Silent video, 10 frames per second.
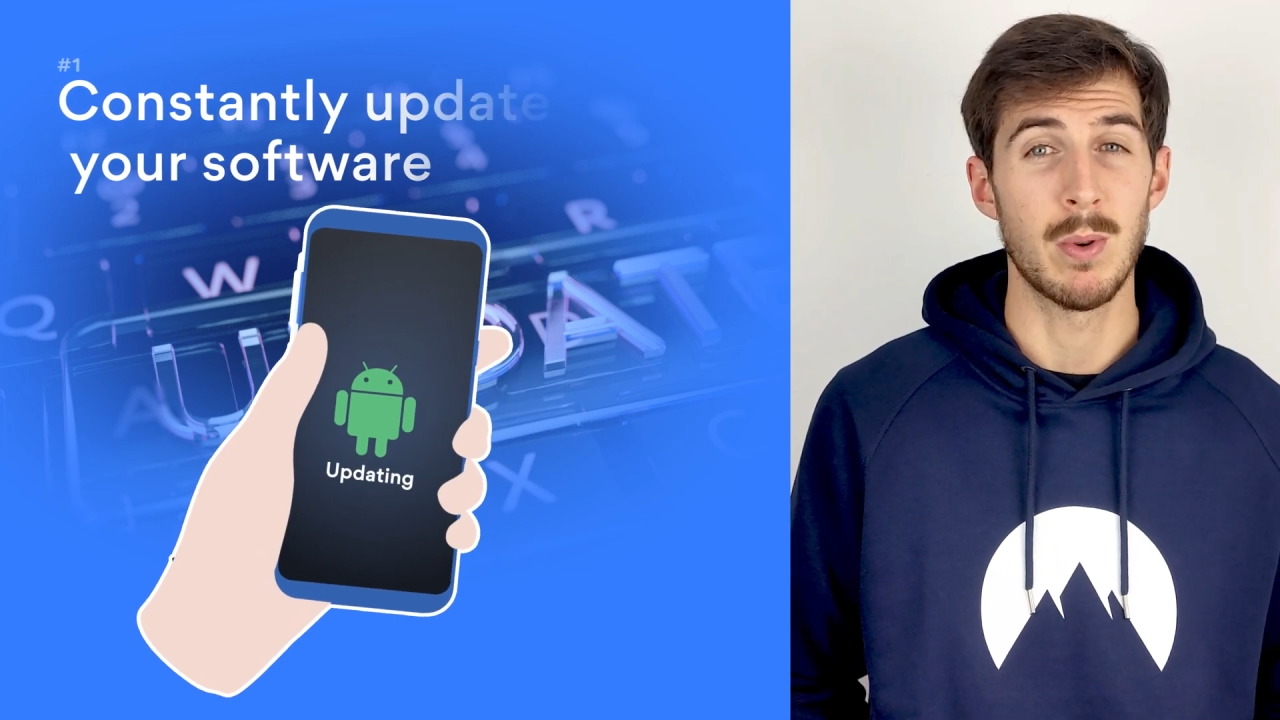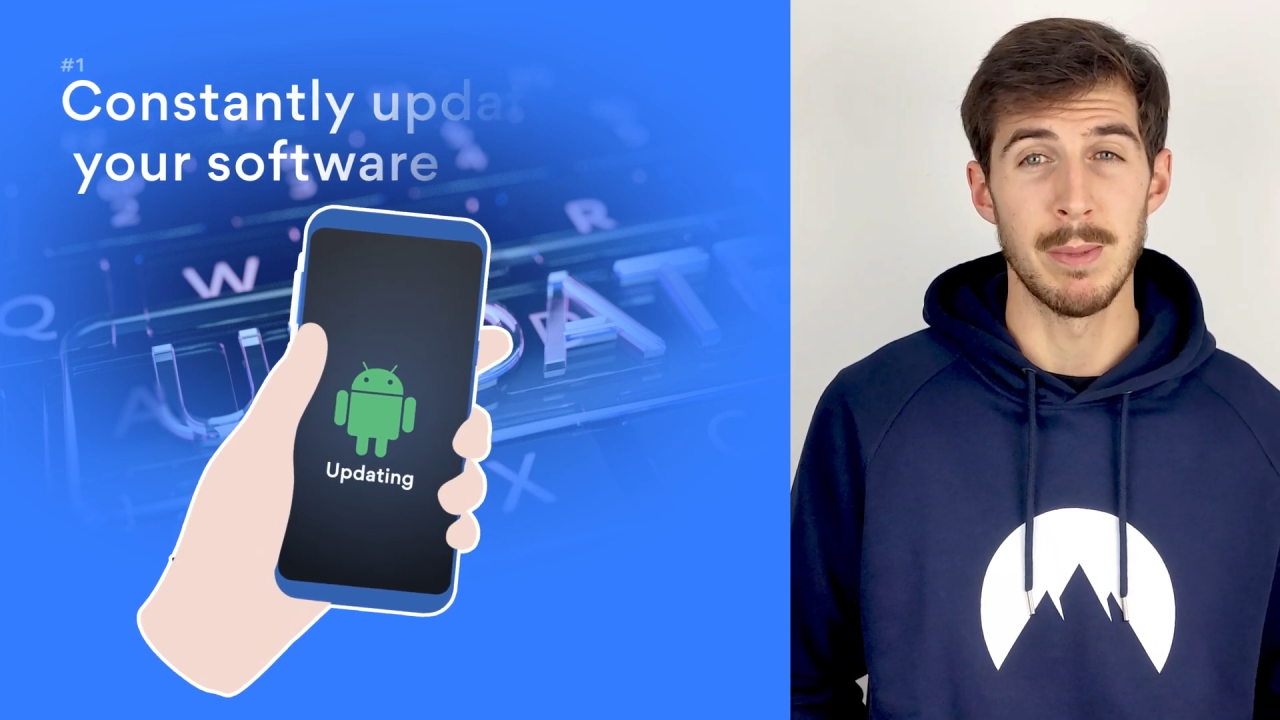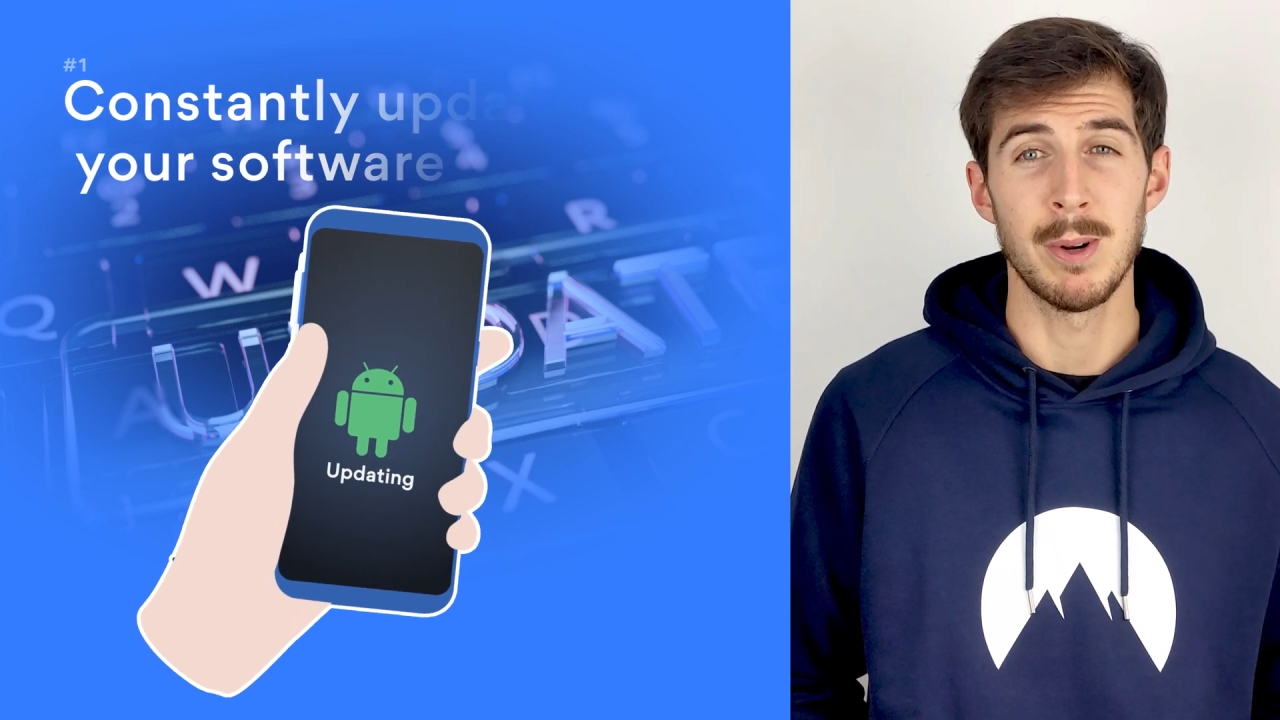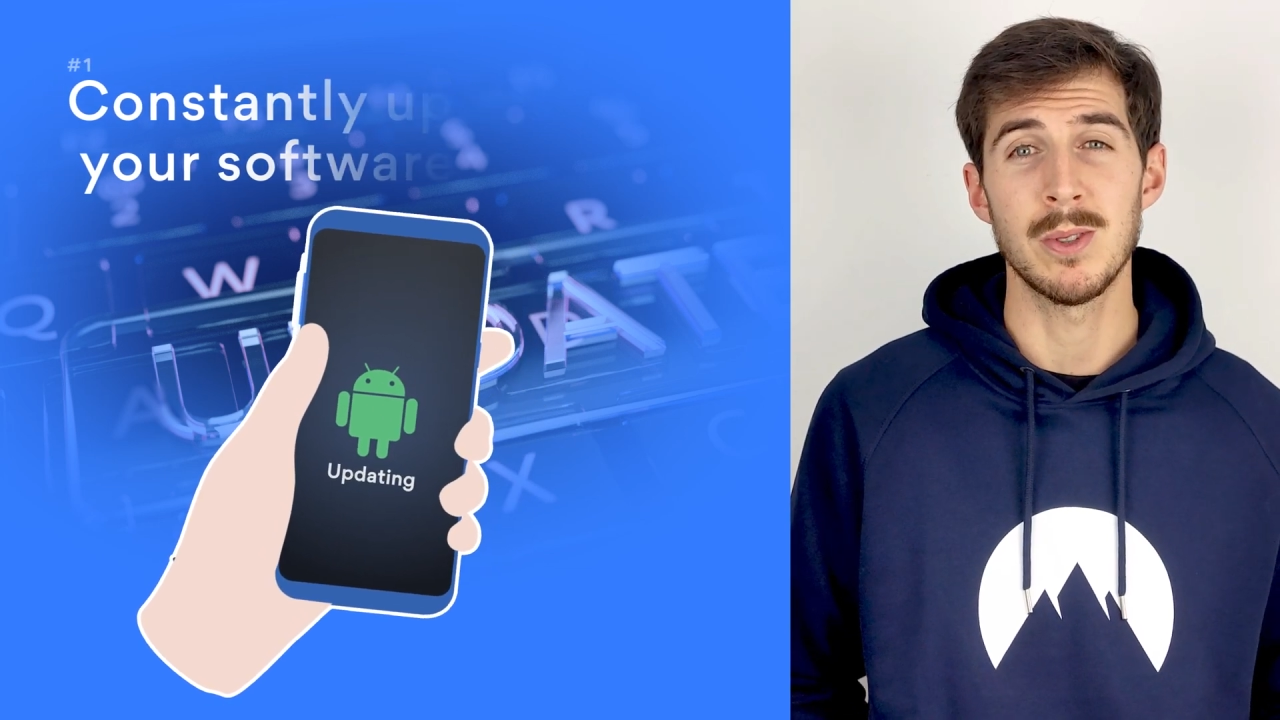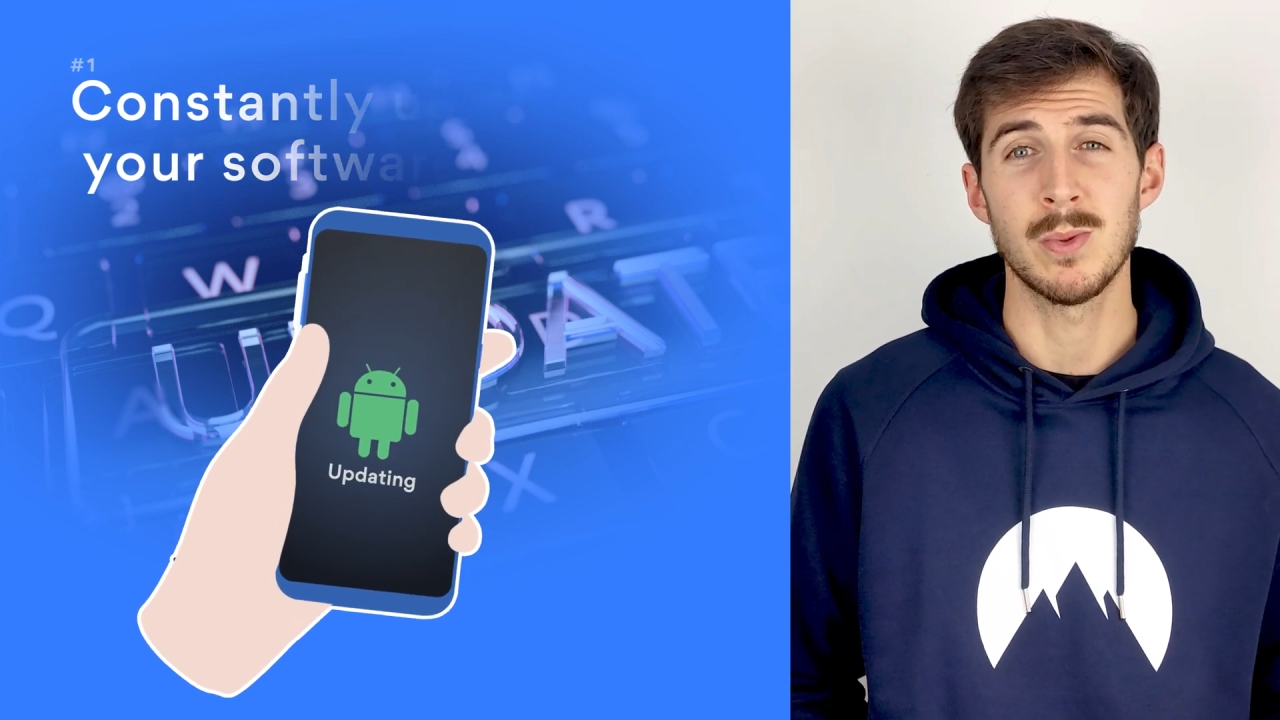
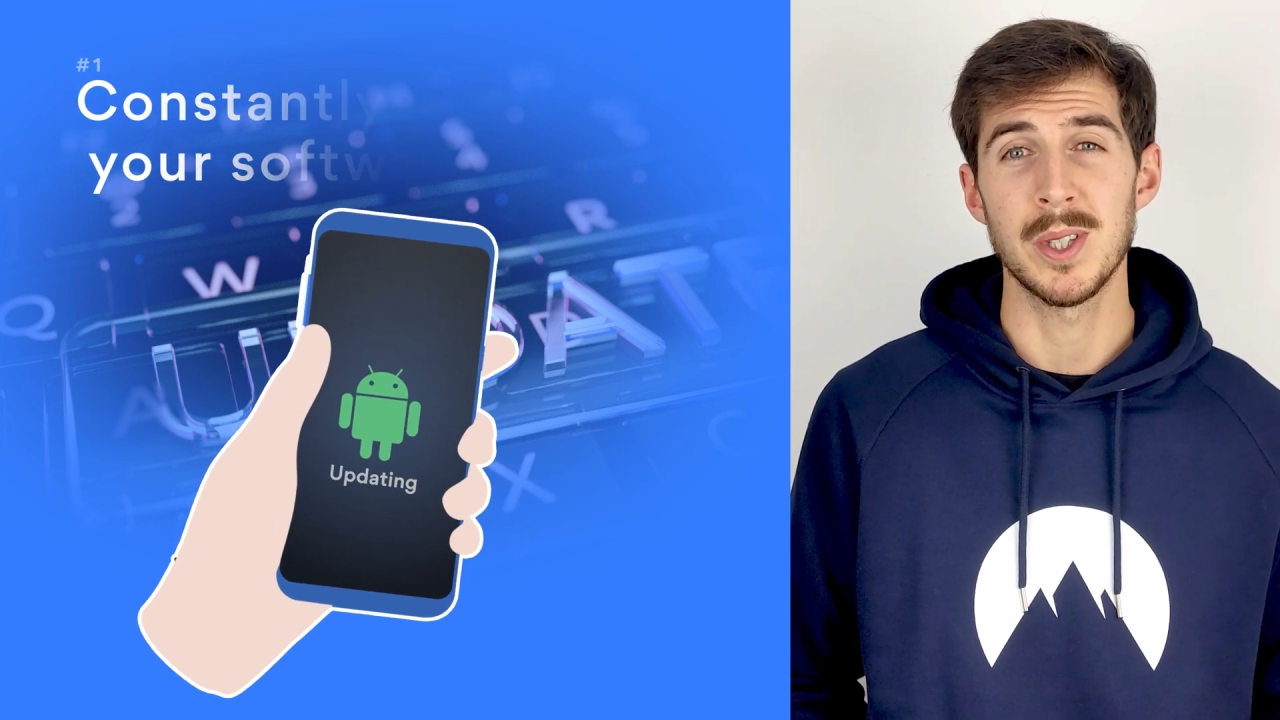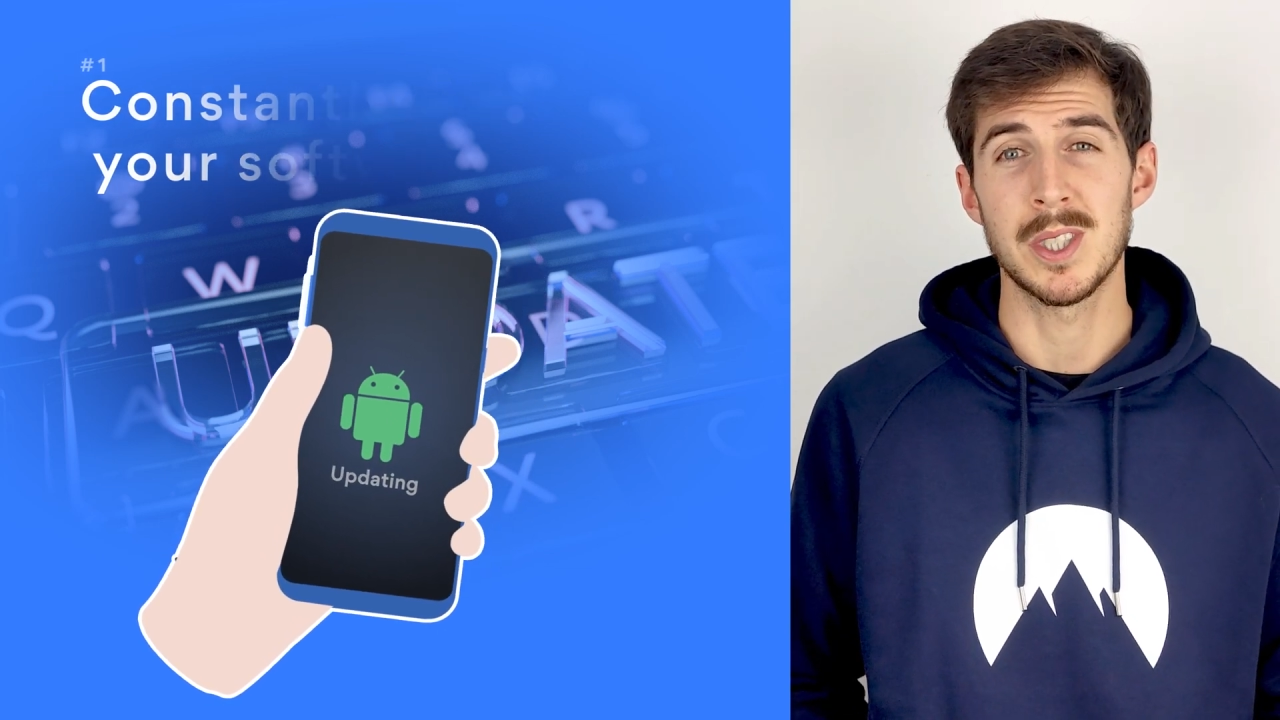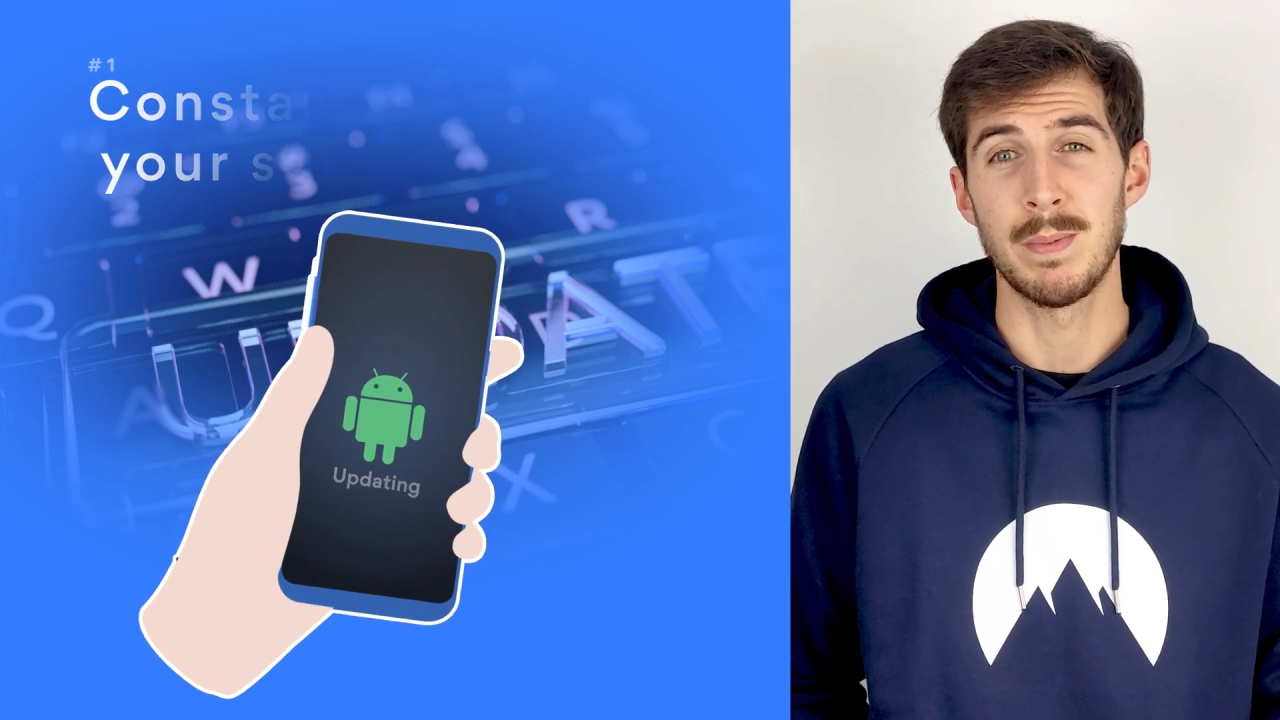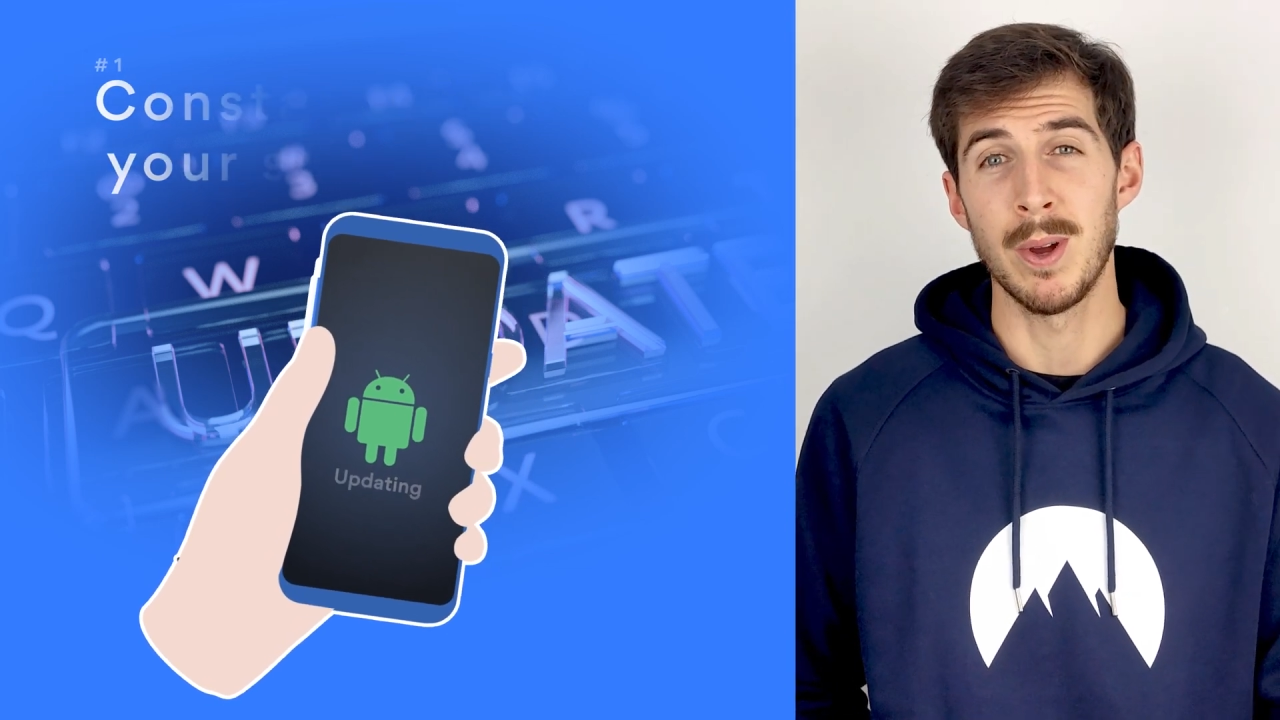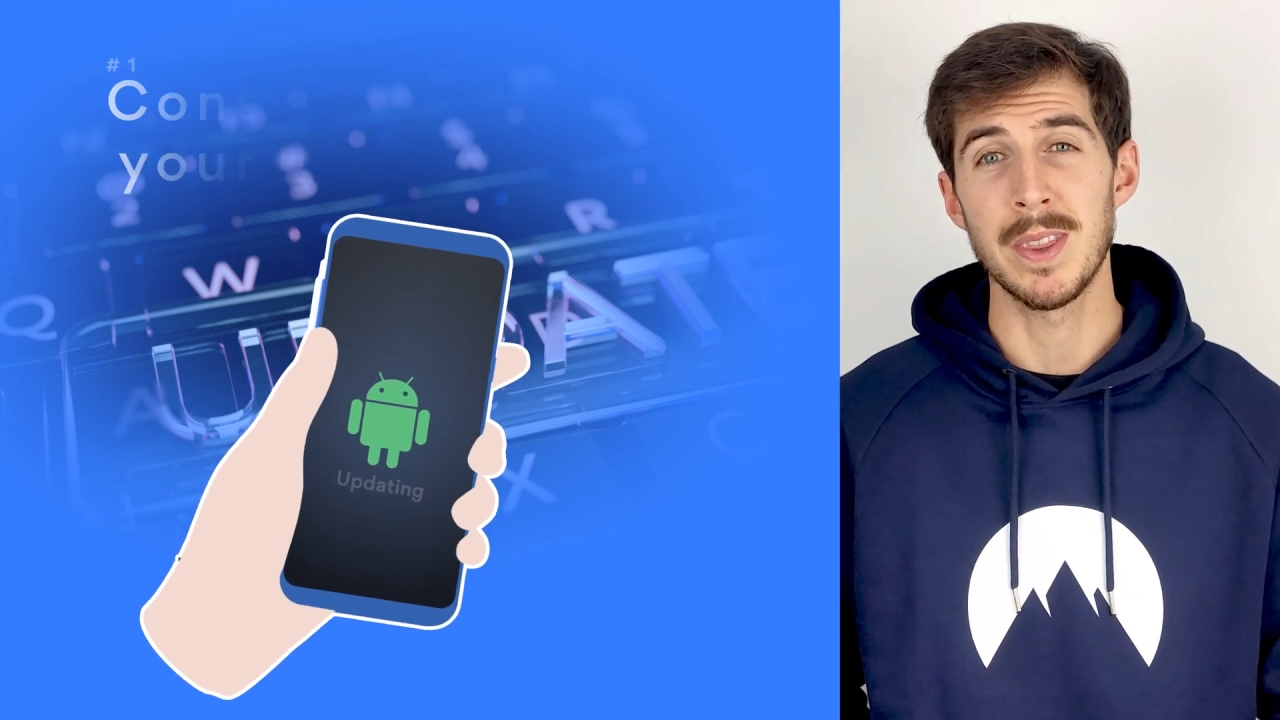criminals will
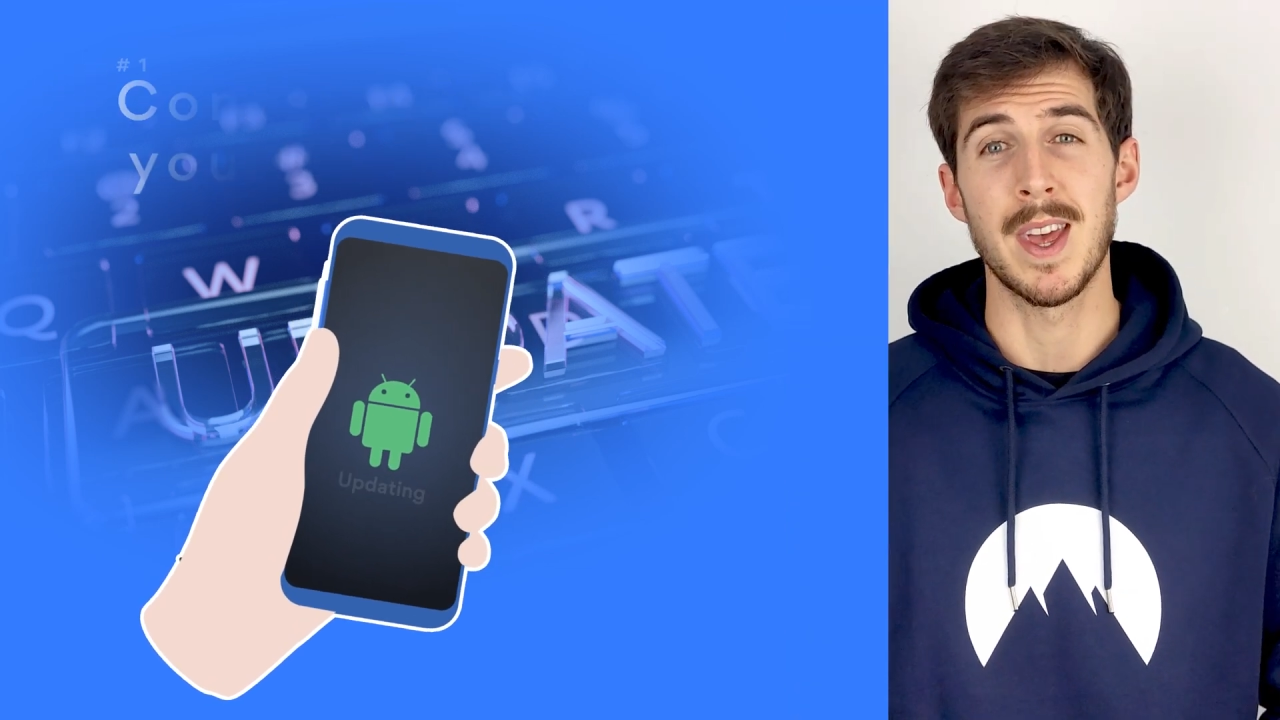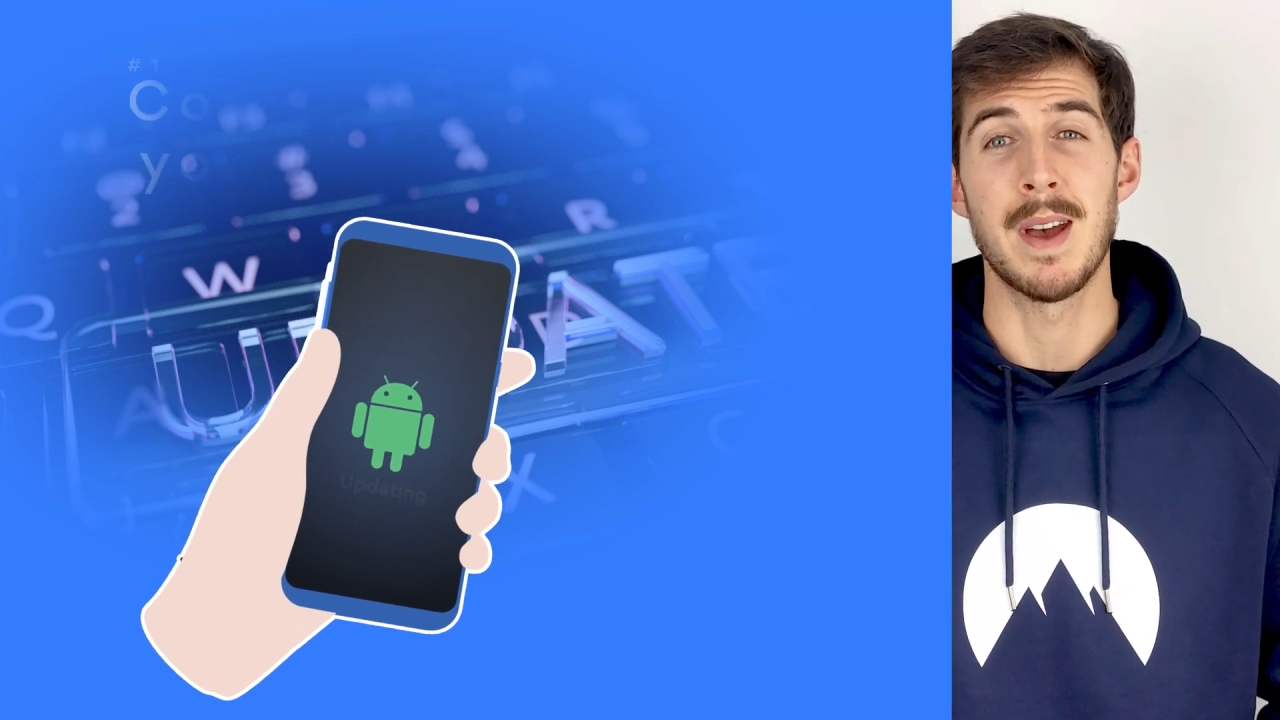exploit